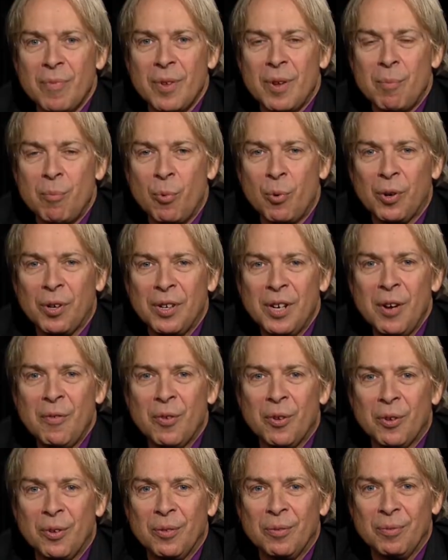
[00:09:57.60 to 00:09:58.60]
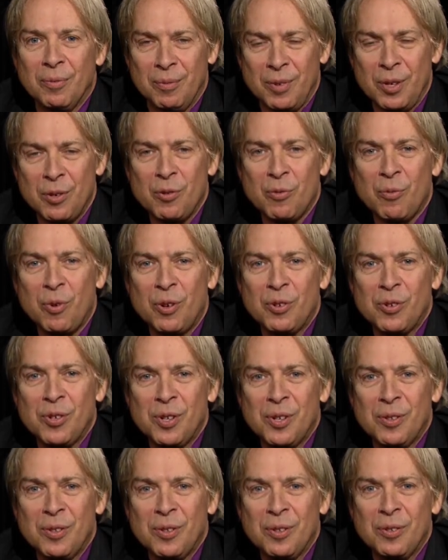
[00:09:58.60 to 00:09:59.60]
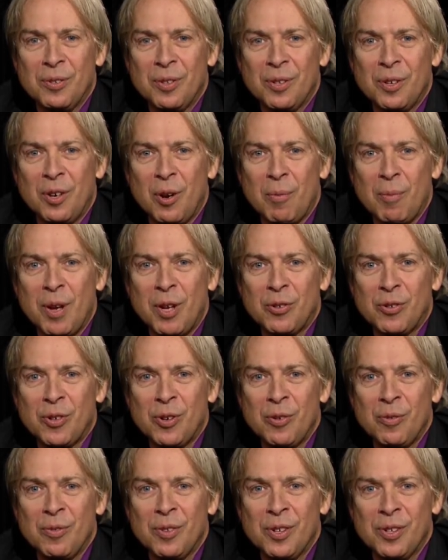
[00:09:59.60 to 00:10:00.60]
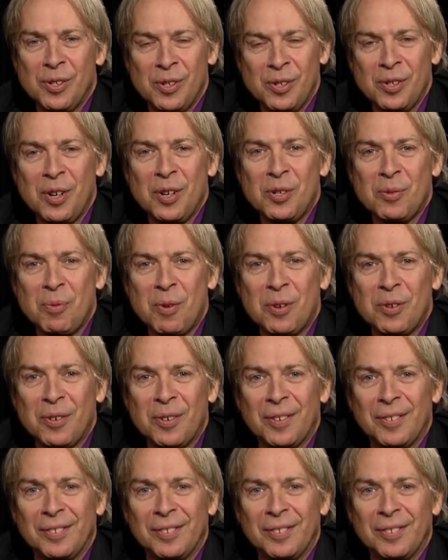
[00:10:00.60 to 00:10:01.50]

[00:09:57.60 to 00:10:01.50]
Morgan Neville. And you're watching The Nowman Show. This is Niswander.